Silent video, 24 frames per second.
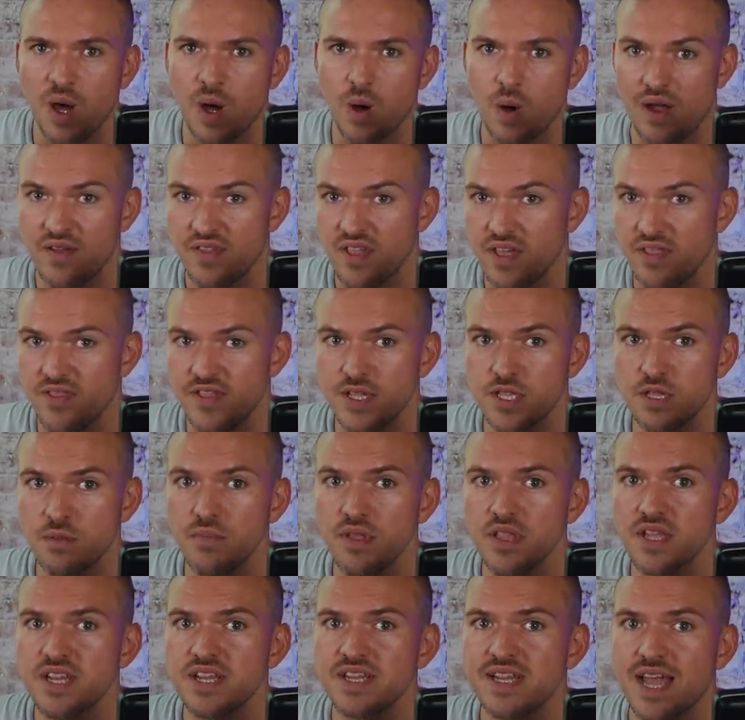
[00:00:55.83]
However, this
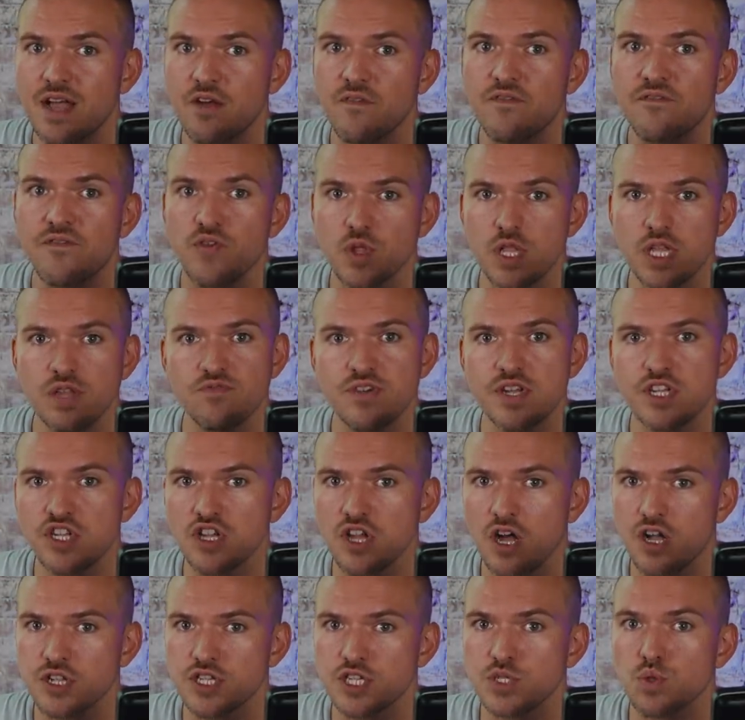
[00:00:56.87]
ability now fully
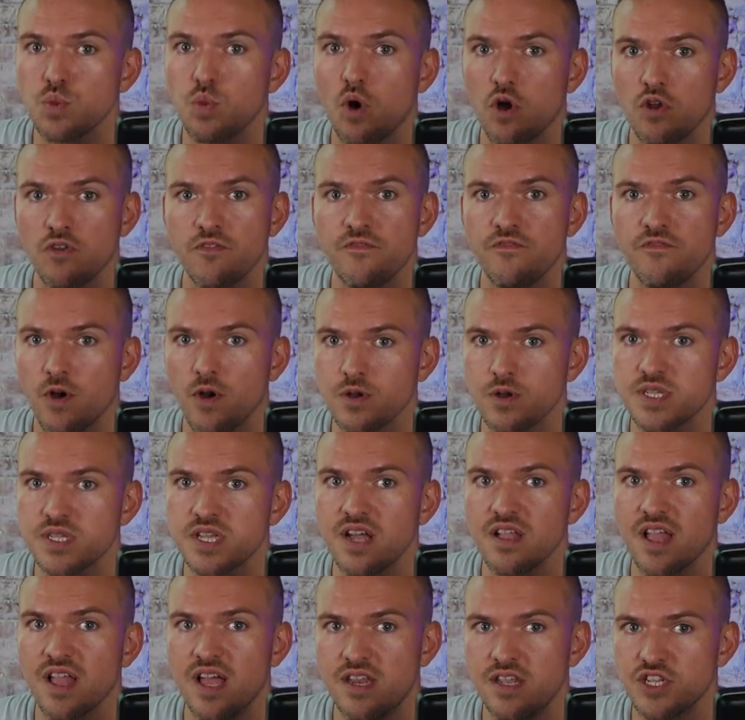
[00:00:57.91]
recharges 1
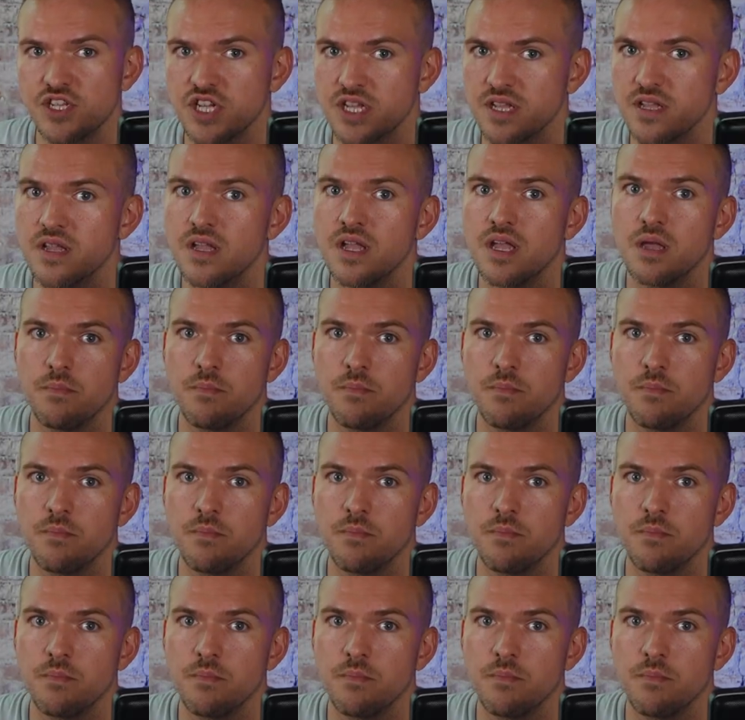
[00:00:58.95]
Foxtail energy,